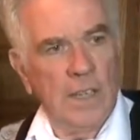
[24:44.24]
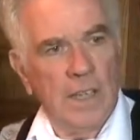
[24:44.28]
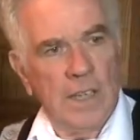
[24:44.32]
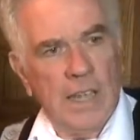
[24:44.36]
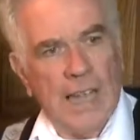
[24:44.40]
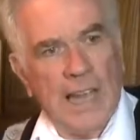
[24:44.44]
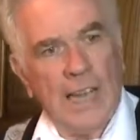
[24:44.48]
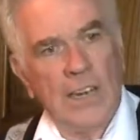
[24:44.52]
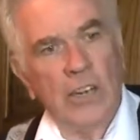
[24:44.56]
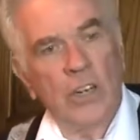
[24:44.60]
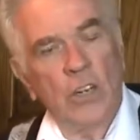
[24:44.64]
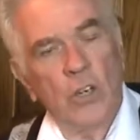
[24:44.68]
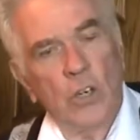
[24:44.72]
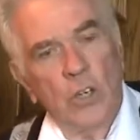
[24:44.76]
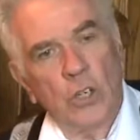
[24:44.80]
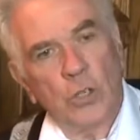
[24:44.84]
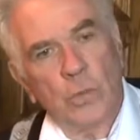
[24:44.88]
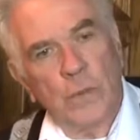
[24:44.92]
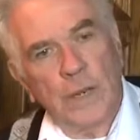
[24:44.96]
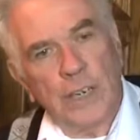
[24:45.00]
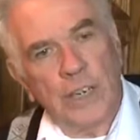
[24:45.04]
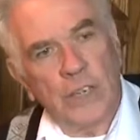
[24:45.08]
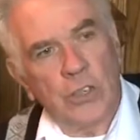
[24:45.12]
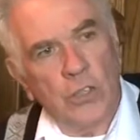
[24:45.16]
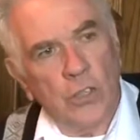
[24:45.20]
And of course,
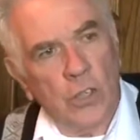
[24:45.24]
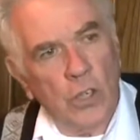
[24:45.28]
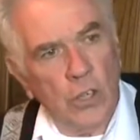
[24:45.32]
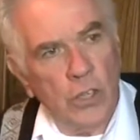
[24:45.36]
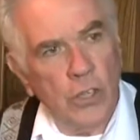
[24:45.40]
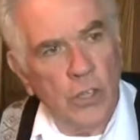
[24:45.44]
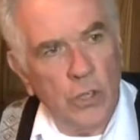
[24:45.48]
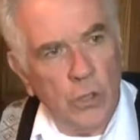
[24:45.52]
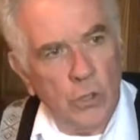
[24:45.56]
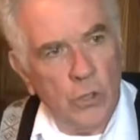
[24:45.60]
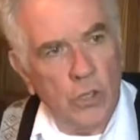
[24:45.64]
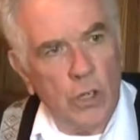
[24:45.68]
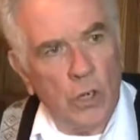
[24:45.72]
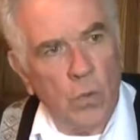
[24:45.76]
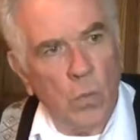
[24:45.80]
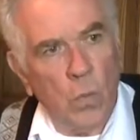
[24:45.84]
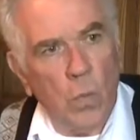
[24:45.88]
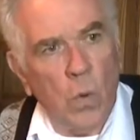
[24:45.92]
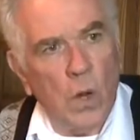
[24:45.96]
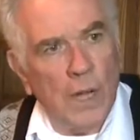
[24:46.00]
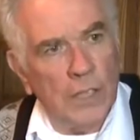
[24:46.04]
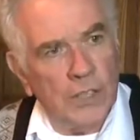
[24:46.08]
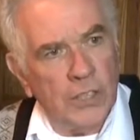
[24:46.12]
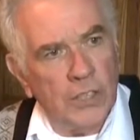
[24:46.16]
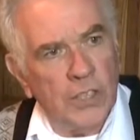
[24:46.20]
when a drug user
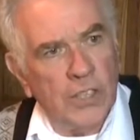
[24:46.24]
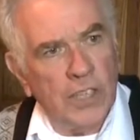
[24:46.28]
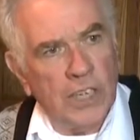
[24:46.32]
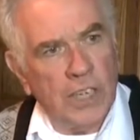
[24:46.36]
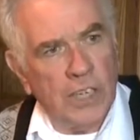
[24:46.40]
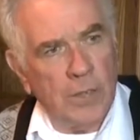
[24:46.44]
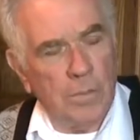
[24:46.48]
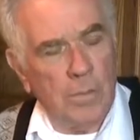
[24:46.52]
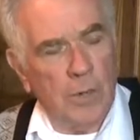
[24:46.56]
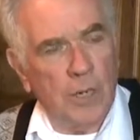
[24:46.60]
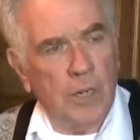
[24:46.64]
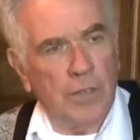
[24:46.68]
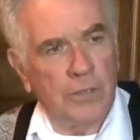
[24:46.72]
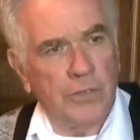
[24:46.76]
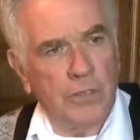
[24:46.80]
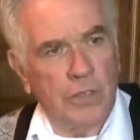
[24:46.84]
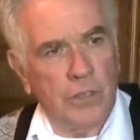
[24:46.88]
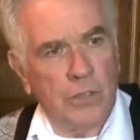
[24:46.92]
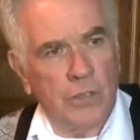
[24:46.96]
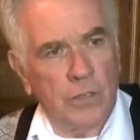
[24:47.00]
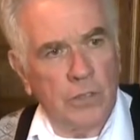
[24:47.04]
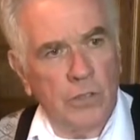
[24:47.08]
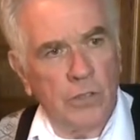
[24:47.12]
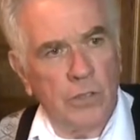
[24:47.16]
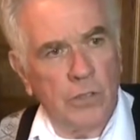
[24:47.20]
wants to come off
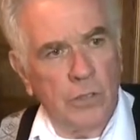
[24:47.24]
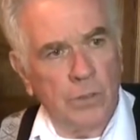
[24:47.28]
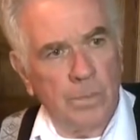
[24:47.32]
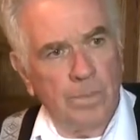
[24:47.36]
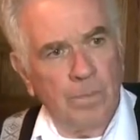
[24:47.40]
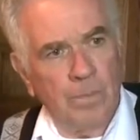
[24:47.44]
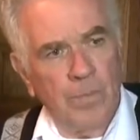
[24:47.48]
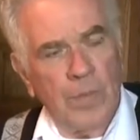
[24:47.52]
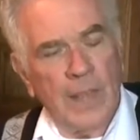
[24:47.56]
drugs,